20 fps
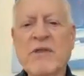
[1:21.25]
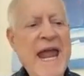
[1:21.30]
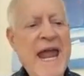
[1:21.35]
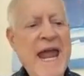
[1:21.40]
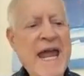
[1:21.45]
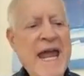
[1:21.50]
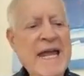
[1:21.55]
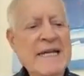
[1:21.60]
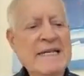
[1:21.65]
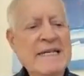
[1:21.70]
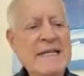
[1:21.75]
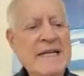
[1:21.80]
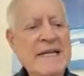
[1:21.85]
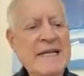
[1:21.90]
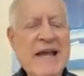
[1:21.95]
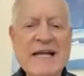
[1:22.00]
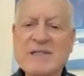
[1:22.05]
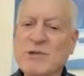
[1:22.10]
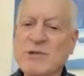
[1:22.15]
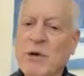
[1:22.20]
And
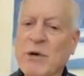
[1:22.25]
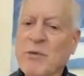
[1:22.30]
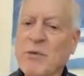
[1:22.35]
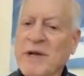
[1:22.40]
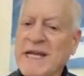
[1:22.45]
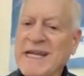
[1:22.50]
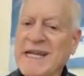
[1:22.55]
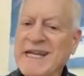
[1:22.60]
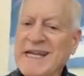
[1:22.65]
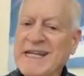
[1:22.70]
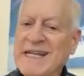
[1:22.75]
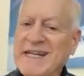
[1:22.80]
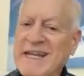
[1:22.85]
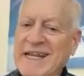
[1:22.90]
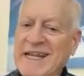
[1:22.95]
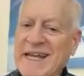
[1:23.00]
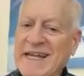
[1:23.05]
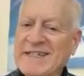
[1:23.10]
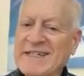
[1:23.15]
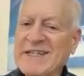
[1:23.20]
that's what we
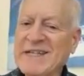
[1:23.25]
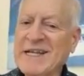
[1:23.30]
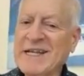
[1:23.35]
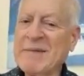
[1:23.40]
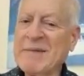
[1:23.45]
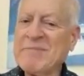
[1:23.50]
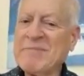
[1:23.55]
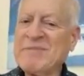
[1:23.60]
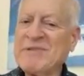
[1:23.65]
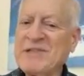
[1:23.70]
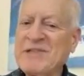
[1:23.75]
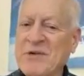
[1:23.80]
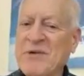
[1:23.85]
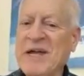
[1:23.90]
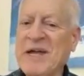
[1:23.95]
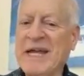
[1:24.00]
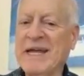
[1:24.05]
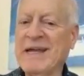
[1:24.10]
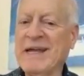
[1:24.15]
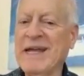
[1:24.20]
ended up
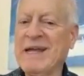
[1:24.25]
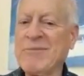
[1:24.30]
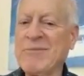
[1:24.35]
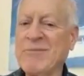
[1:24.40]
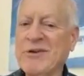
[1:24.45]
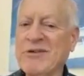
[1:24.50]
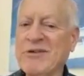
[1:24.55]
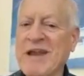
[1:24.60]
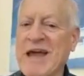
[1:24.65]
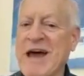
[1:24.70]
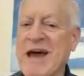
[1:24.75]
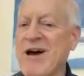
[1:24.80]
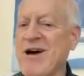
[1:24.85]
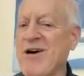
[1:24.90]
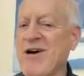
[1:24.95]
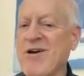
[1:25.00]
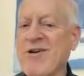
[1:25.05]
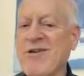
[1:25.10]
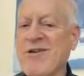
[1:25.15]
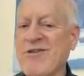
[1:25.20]
doing. And we're
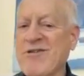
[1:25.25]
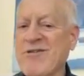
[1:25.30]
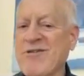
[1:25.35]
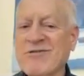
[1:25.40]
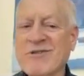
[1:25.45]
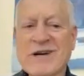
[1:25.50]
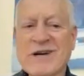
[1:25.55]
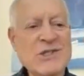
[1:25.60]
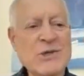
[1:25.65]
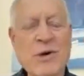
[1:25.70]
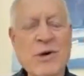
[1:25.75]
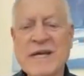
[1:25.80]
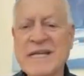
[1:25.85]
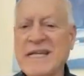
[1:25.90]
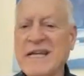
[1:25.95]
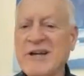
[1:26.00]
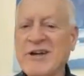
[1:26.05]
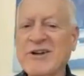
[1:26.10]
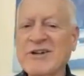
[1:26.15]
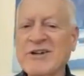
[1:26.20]
now 20
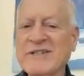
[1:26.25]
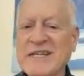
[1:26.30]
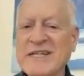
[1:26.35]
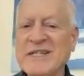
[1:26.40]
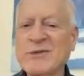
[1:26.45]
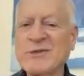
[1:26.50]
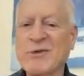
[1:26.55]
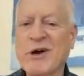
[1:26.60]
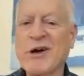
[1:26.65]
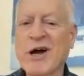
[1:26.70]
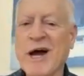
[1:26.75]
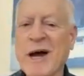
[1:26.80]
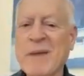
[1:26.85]
years into our